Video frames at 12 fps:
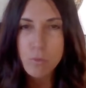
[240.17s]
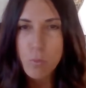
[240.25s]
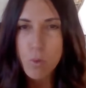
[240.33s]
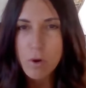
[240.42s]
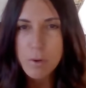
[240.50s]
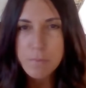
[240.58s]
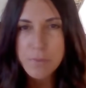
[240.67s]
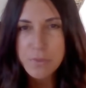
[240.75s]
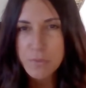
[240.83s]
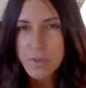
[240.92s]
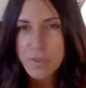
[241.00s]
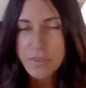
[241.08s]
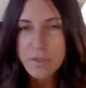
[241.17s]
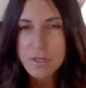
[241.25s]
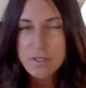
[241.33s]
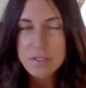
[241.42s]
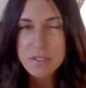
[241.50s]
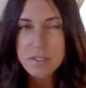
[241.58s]
warmth with
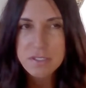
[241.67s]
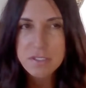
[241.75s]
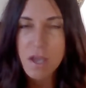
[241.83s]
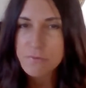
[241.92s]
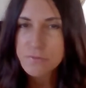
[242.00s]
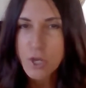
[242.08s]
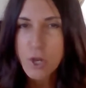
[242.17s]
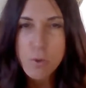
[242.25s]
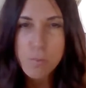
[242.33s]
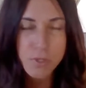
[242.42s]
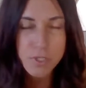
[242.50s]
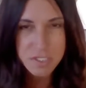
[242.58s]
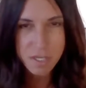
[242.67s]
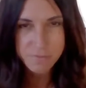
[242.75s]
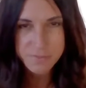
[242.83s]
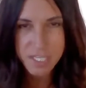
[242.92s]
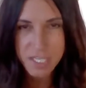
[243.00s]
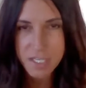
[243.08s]
a soft taupe or a
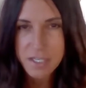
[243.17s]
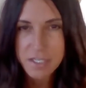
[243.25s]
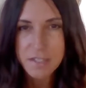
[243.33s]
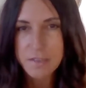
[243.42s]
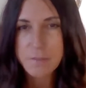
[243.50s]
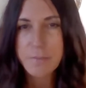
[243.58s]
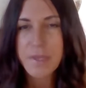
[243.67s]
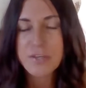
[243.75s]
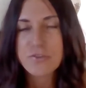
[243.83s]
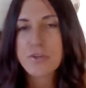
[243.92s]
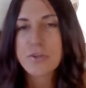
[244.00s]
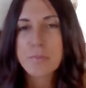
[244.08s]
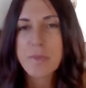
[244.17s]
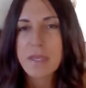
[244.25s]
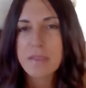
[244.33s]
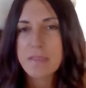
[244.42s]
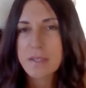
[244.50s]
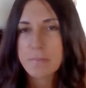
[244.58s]
soft tan in the bedroom,
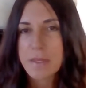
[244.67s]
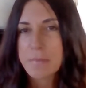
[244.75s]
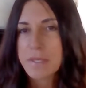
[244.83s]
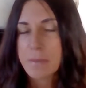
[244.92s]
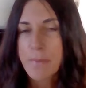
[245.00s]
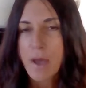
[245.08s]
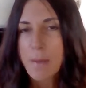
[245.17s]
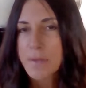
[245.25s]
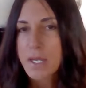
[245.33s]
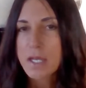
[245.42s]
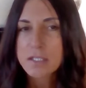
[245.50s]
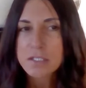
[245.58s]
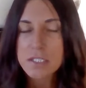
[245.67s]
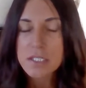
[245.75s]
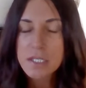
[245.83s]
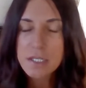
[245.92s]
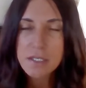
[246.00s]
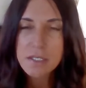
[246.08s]
and then maybe a pop of color
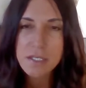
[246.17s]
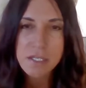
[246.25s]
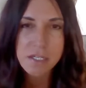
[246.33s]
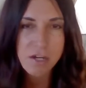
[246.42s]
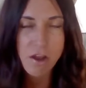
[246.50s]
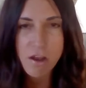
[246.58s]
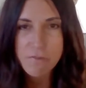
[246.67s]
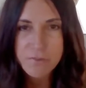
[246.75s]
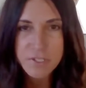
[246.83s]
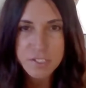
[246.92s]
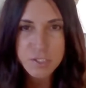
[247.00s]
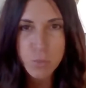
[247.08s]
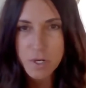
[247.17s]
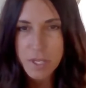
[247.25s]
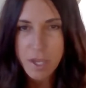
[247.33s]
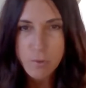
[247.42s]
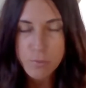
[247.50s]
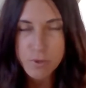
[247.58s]
in an office,
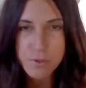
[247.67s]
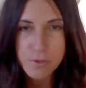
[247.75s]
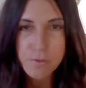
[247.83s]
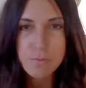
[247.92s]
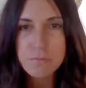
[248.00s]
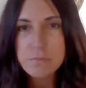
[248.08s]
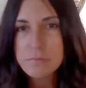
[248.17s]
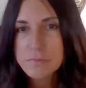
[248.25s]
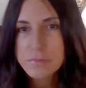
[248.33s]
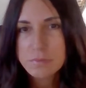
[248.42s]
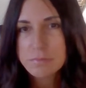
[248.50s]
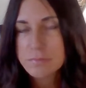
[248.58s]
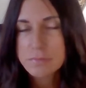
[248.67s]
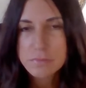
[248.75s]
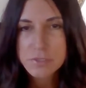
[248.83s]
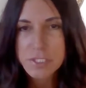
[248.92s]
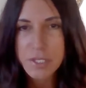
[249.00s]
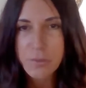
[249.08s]
workout room,
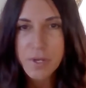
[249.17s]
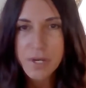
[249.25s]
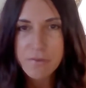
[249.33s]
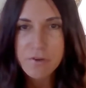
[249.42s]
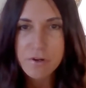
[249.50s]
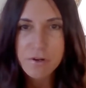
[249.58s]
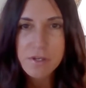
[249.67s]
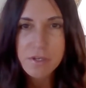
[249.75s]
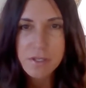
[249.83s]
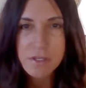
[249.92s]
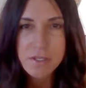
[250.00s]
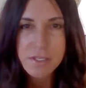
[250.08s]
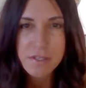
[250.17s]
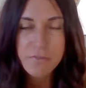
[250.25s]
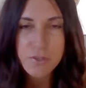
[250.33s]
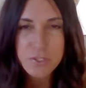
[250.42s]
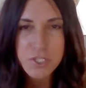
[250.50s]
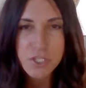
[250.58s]
whatever, if
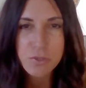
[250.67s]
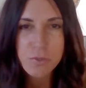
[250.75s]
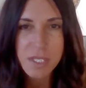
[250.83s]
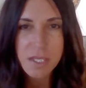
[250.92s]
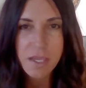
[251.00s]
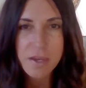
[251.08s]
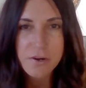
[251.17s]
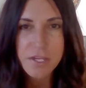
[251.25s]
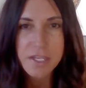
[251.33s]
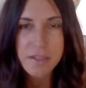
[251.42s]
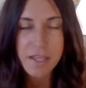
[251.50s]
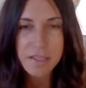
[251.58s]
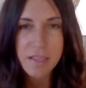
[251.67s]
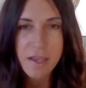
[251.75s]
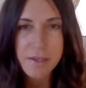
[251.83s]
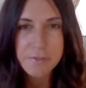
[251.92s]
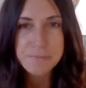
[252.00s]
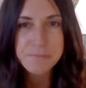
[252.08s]
there's a unique area like that.